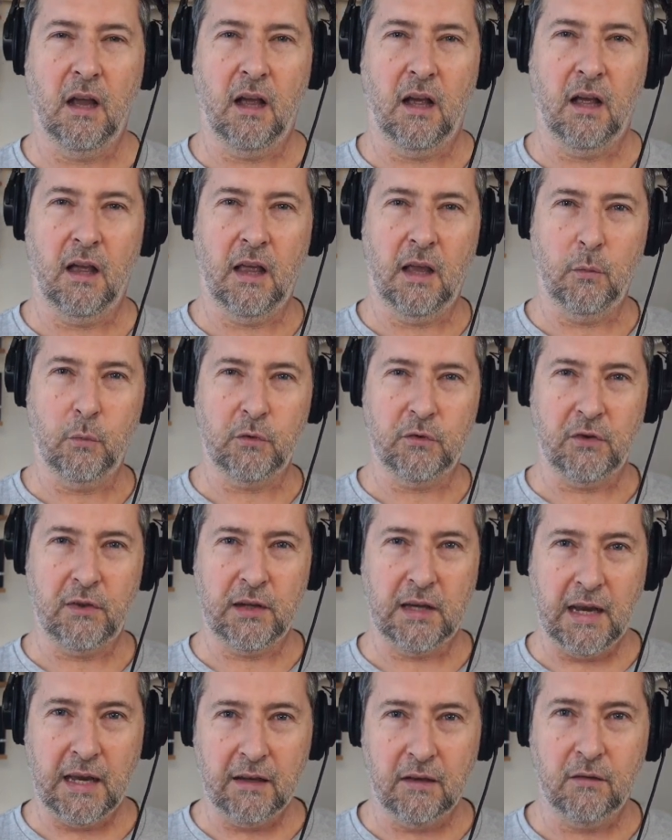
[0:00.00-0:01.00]
It was
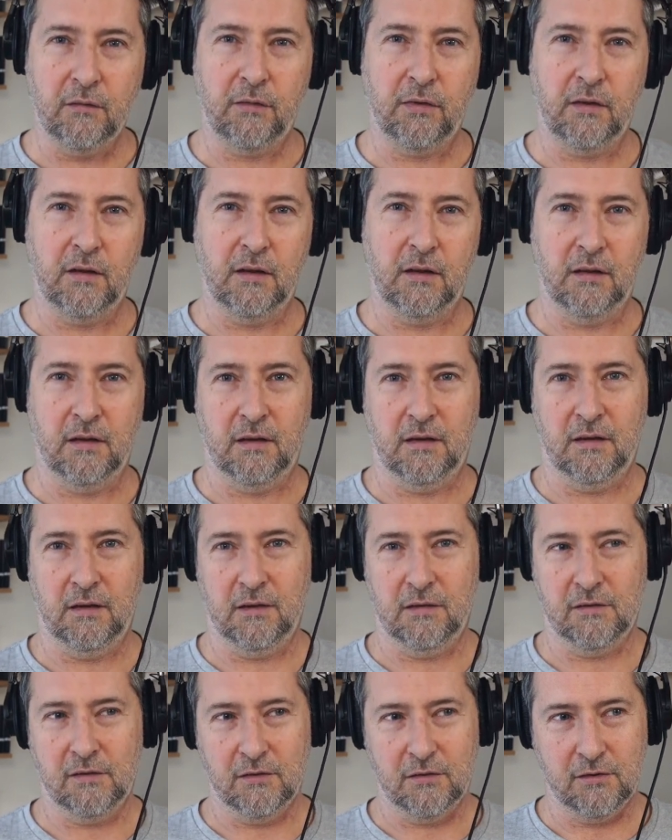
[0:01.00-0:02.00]
the end of the
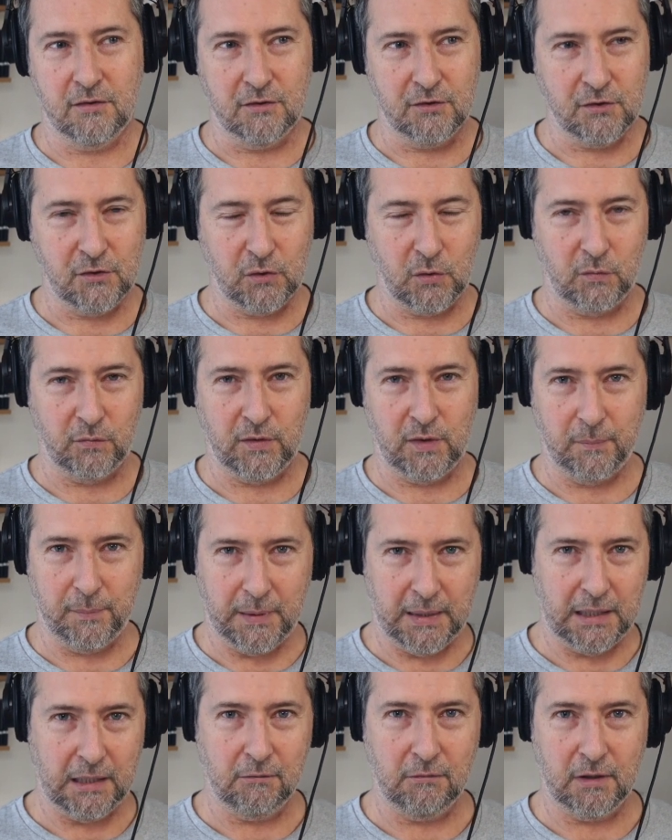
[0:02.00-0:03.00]
the Soviet
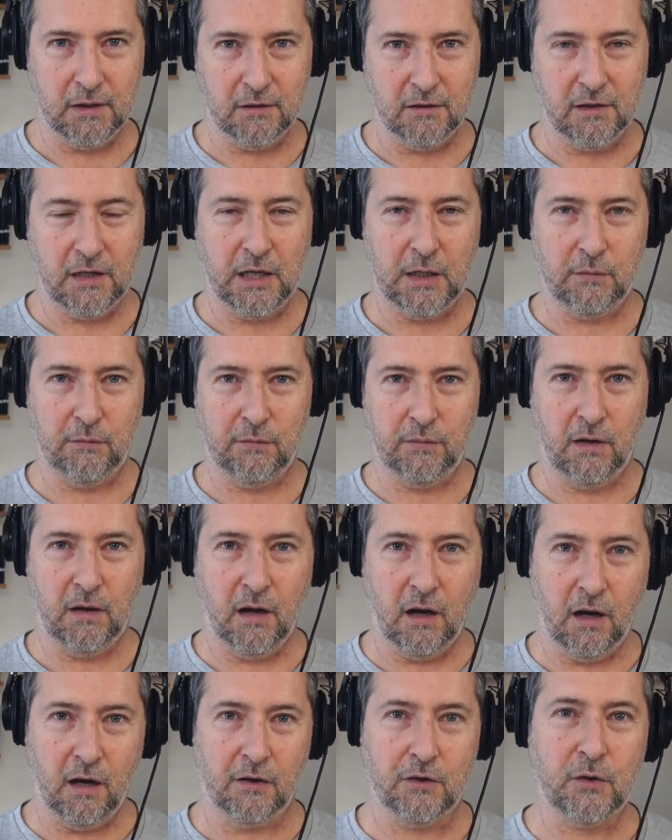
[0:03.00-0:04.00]
period, kind of
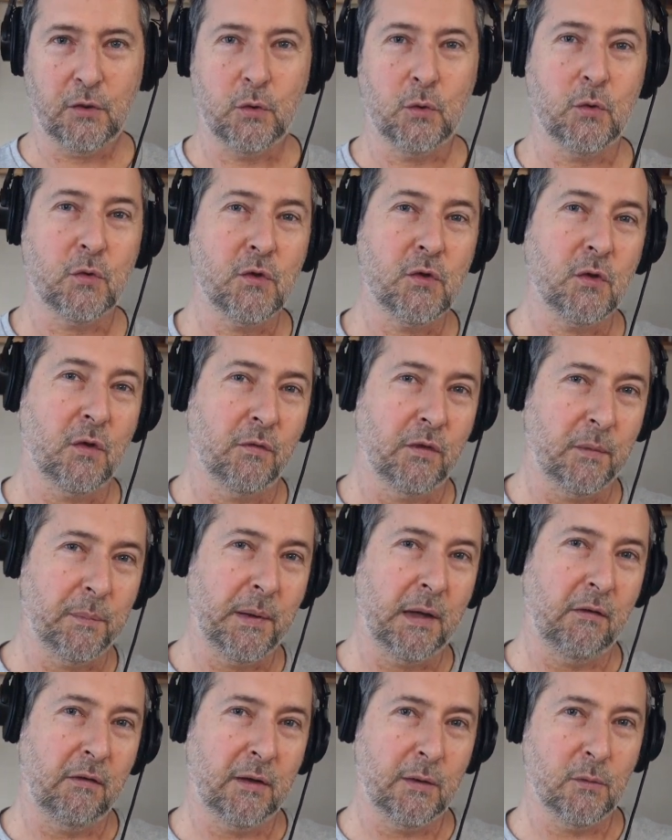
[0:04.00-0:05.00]
hardcore Soviet period.